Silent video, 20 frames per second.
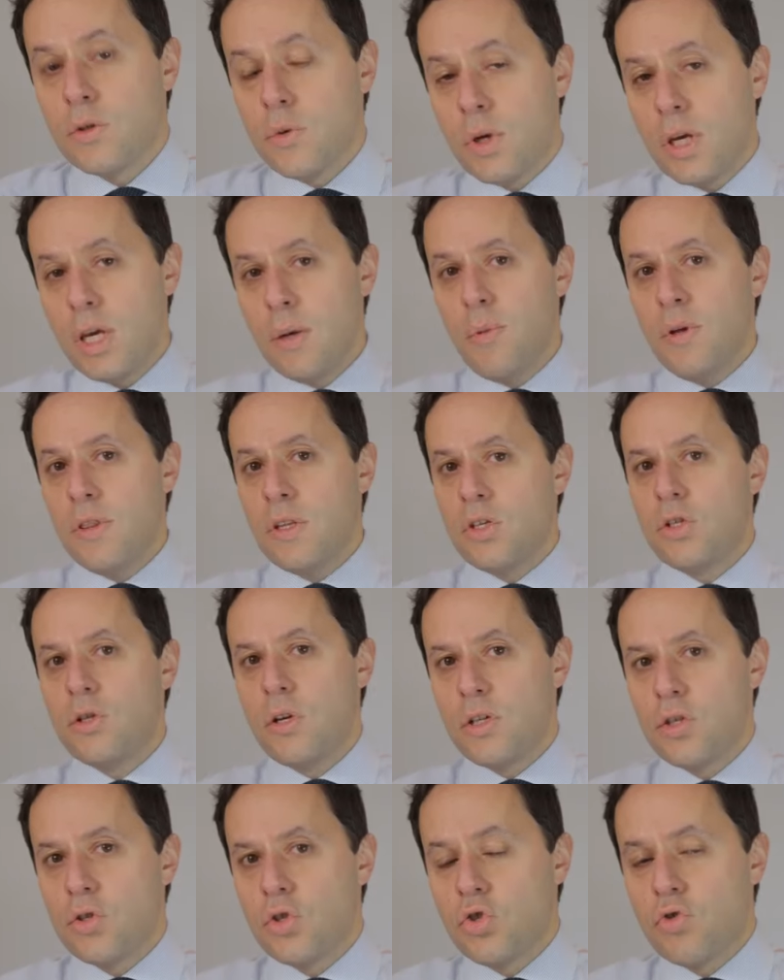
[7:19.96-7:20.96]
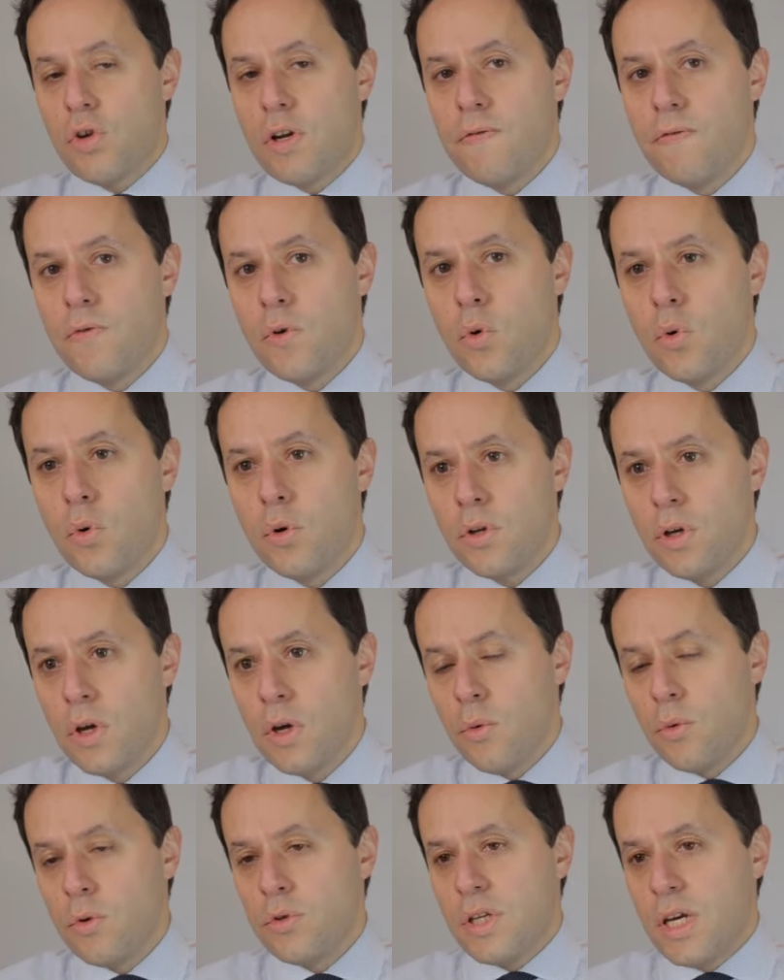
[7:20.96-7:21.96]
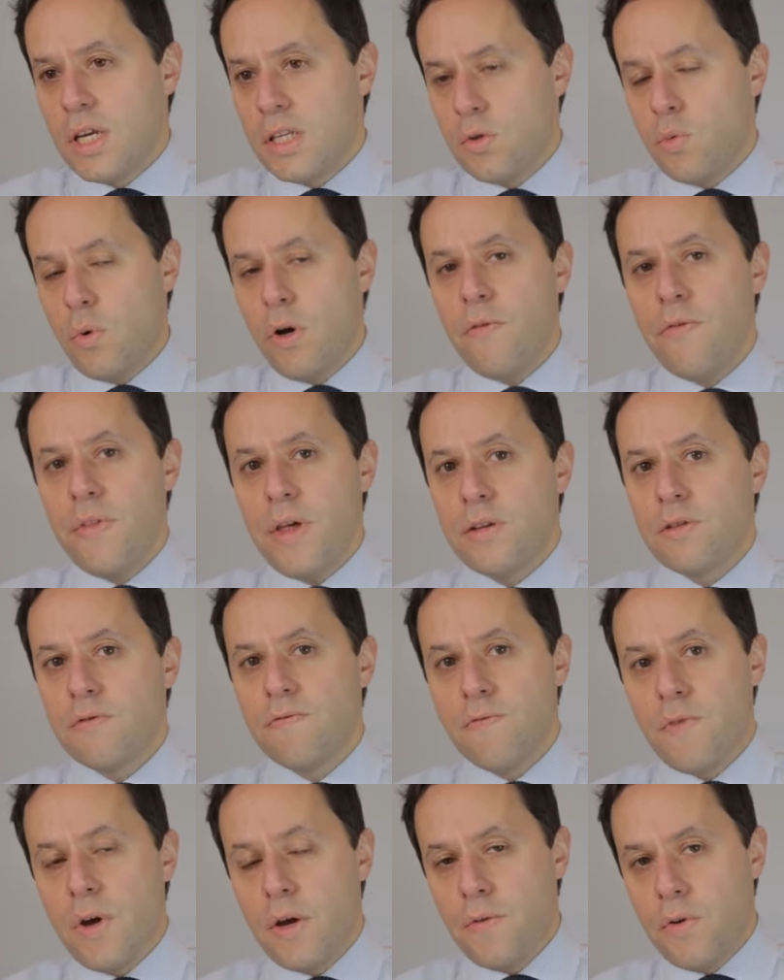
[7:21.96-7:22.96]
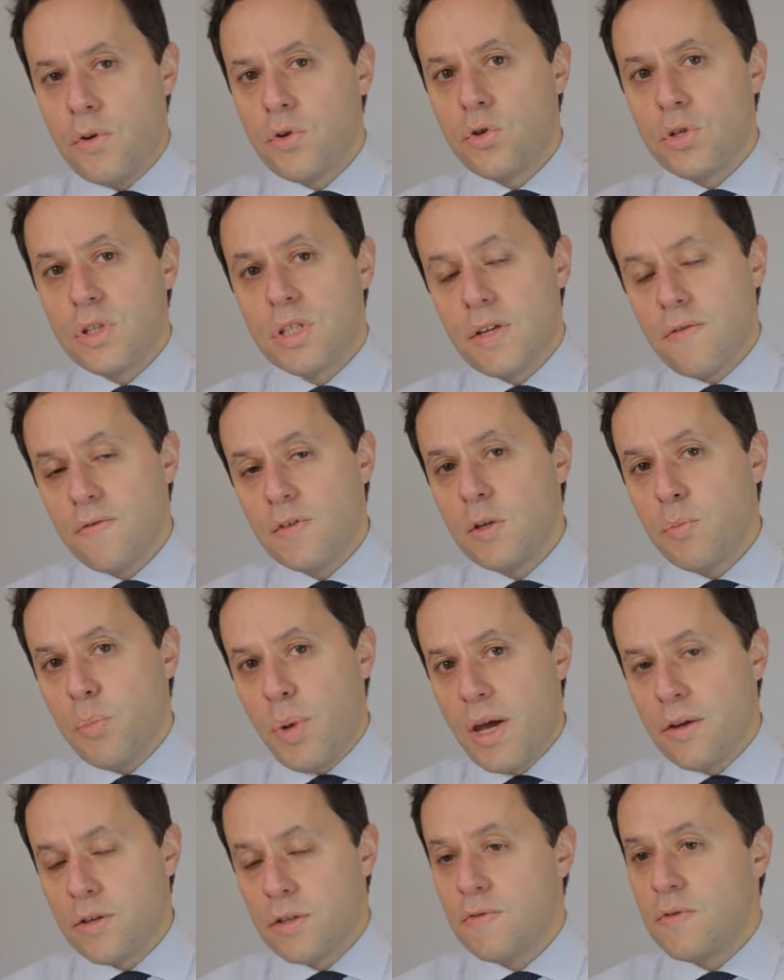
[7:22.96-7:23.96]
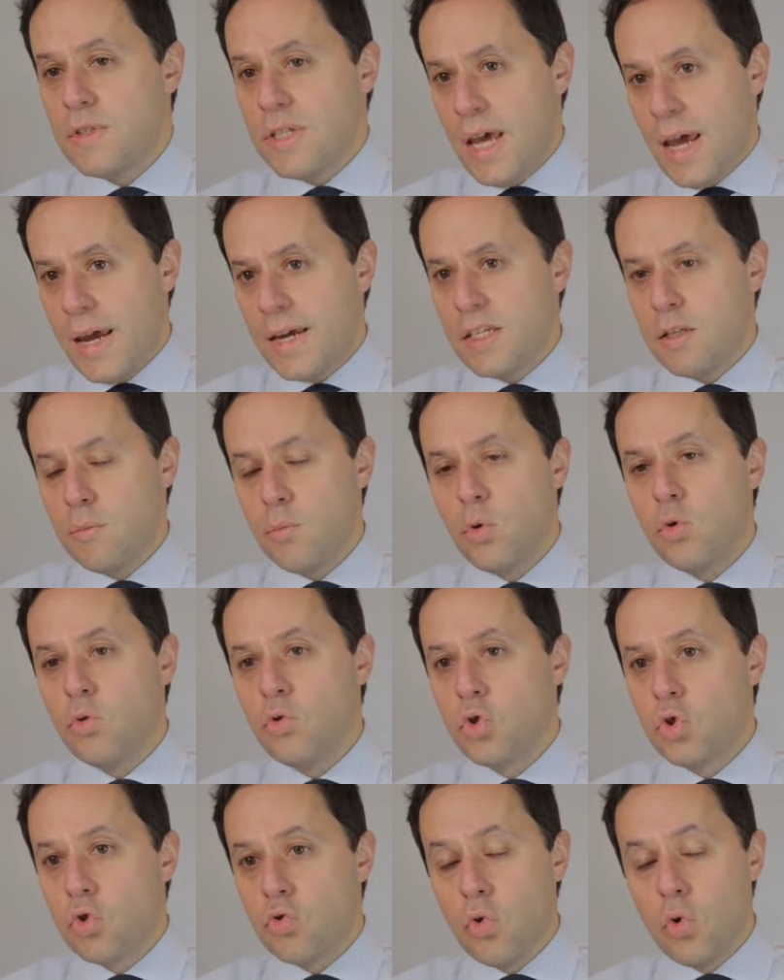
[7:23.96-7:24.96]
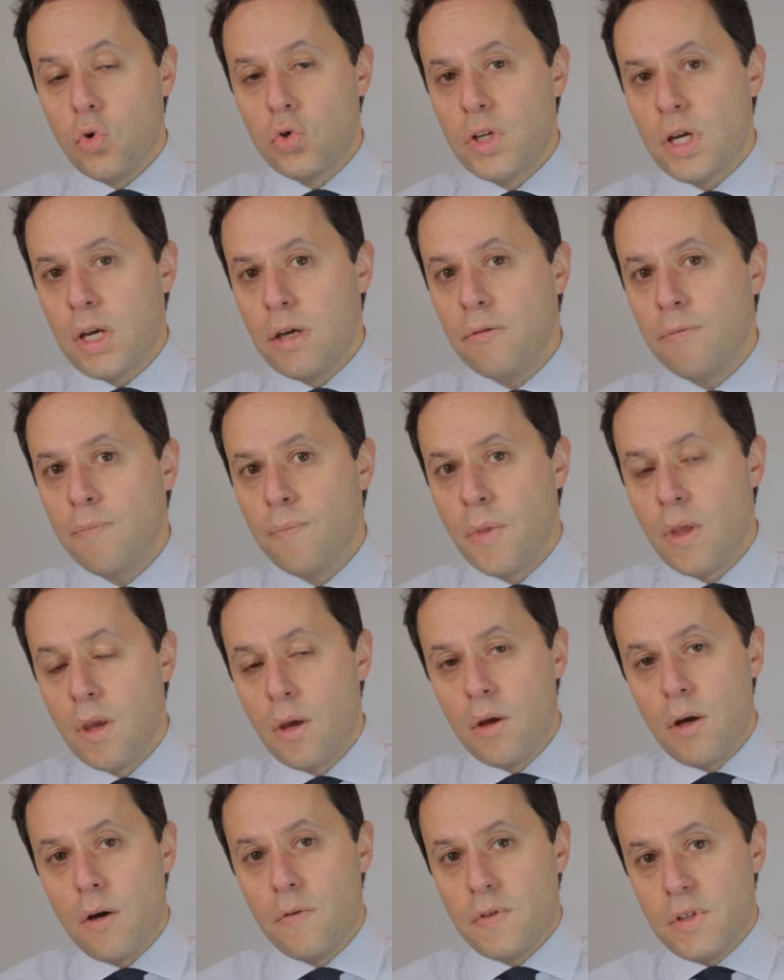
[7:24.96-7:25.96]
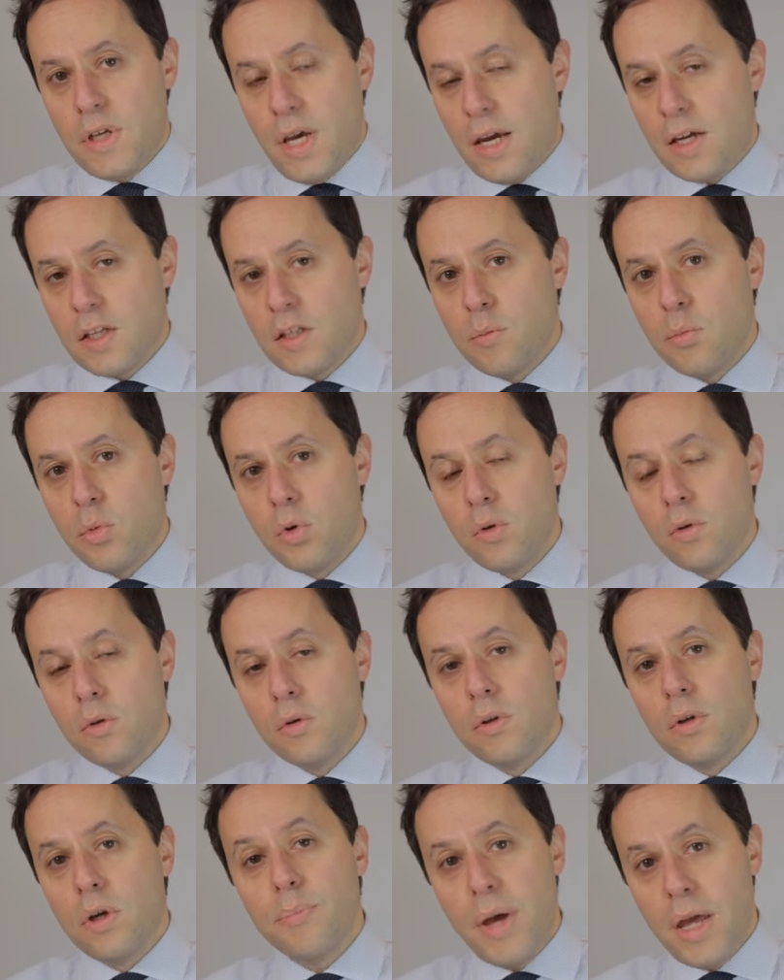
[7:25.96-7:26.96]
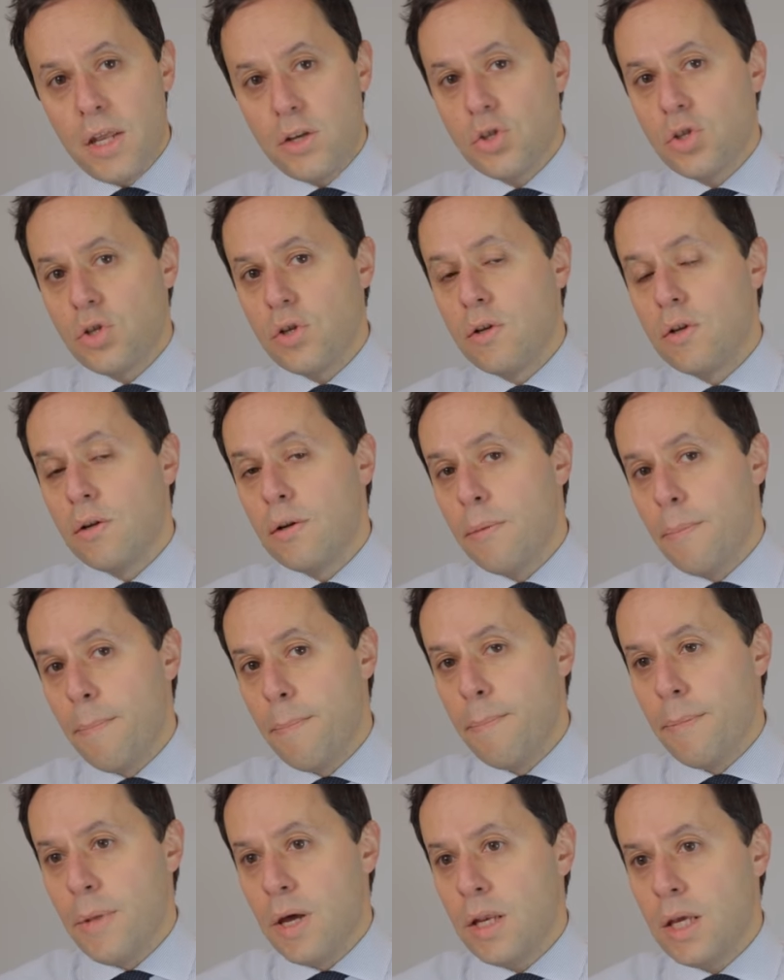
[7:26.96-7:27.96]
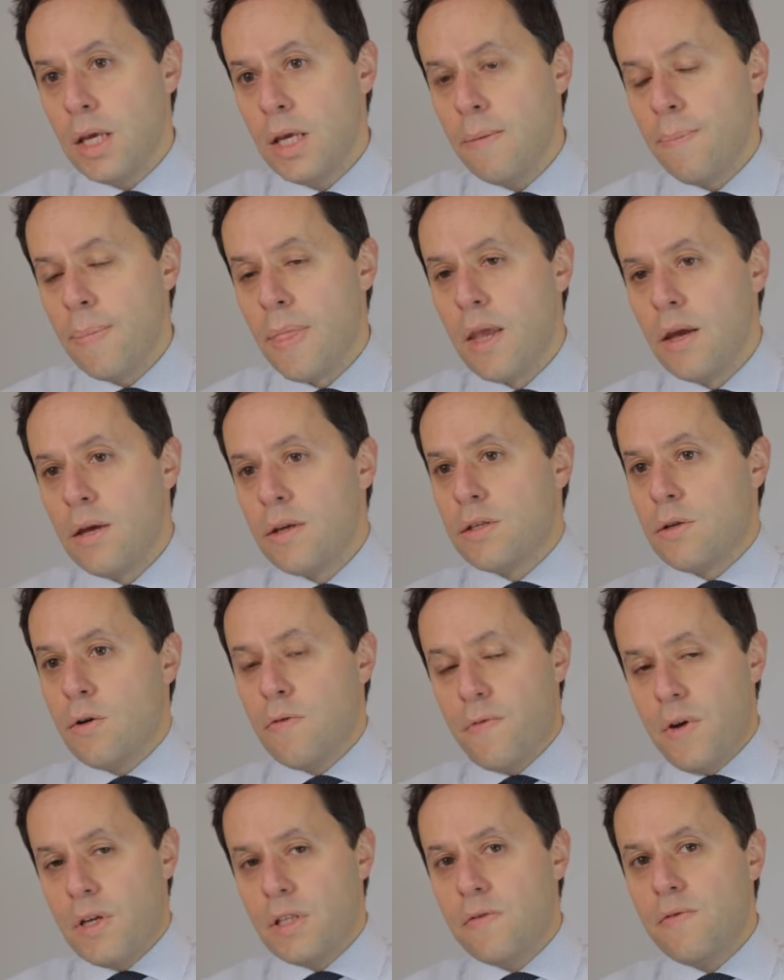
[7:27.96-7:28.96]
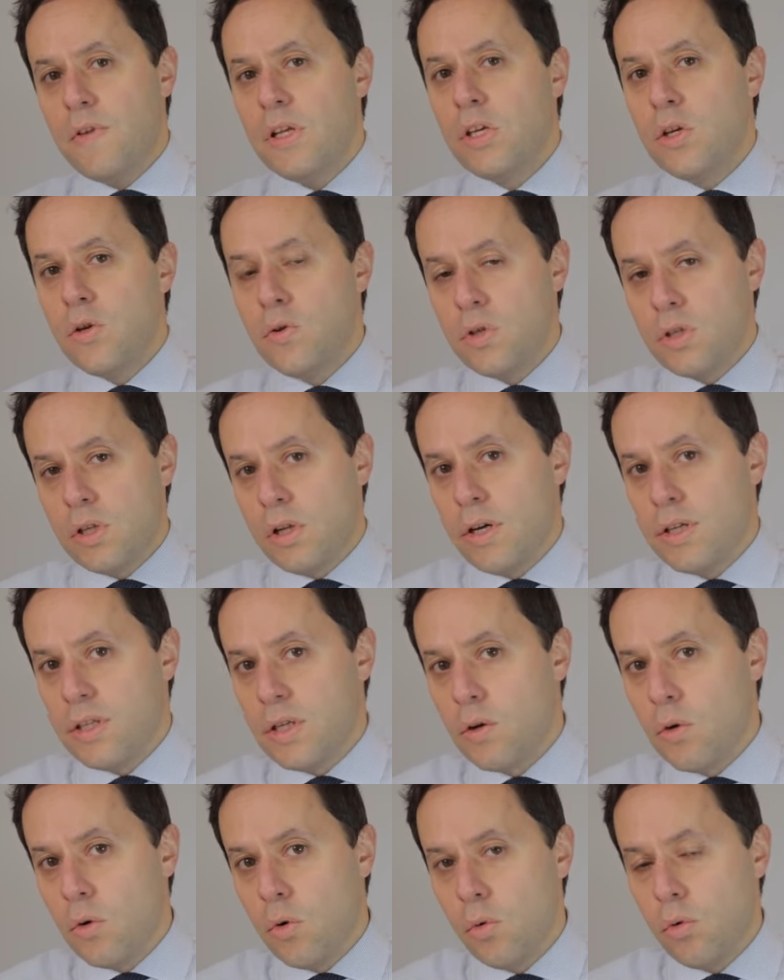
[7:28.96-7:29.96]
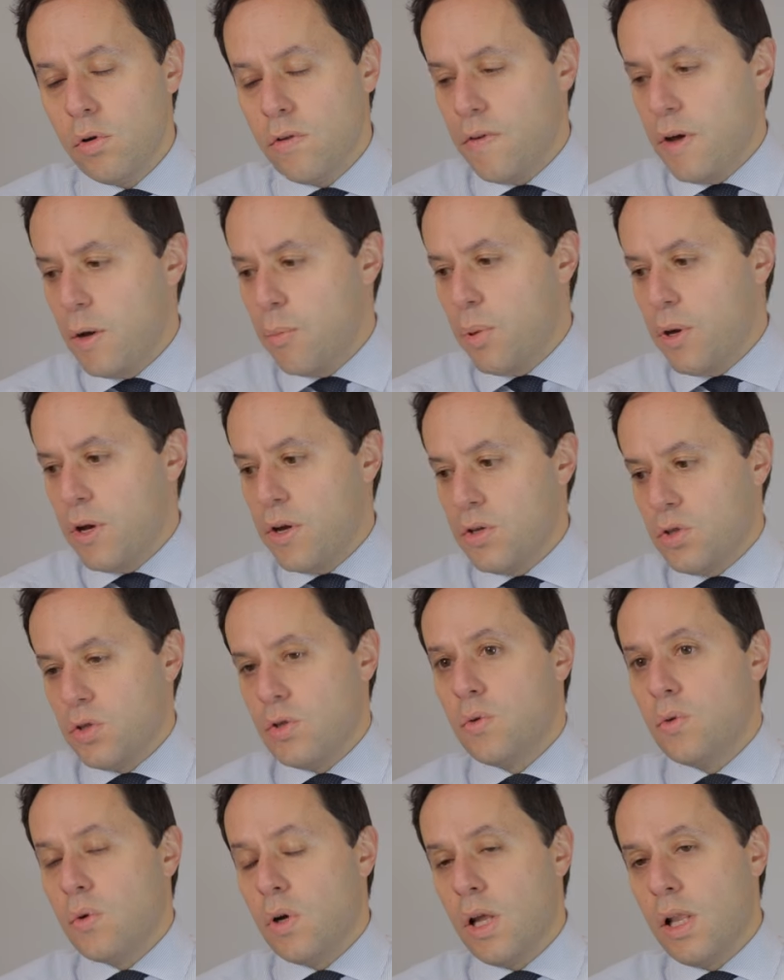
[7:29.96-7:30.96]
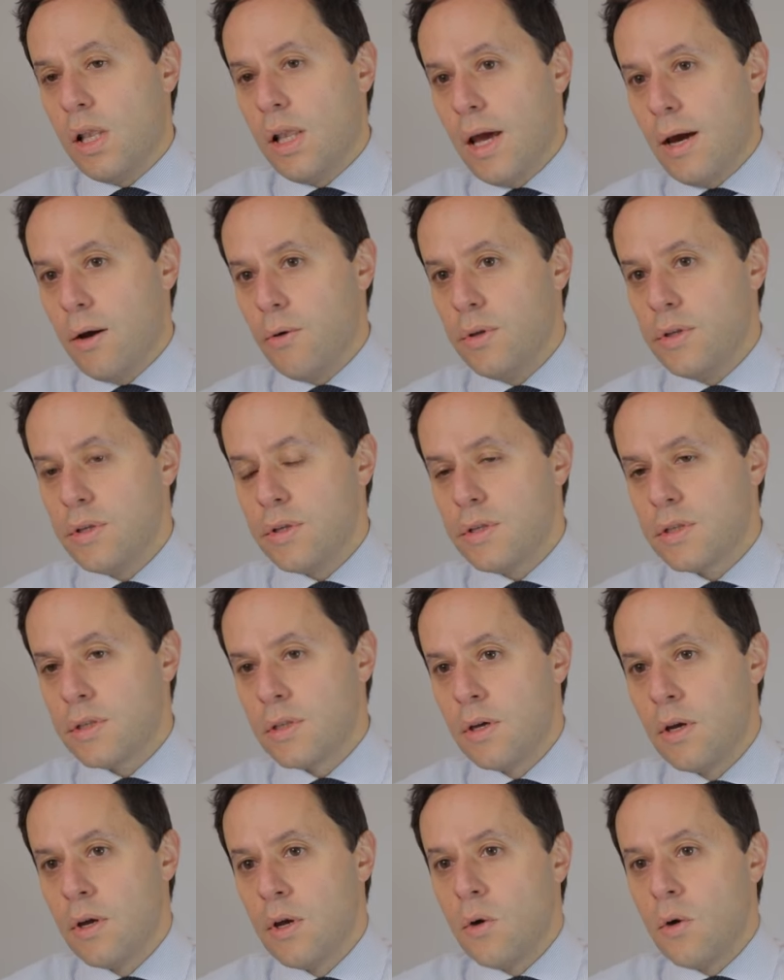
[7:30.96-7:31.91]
So we're keeping this nice and straightforward. We'll take £12,570 of taxable drawdown, of taxable pension money, so effectively utilizing all of our personal allowance.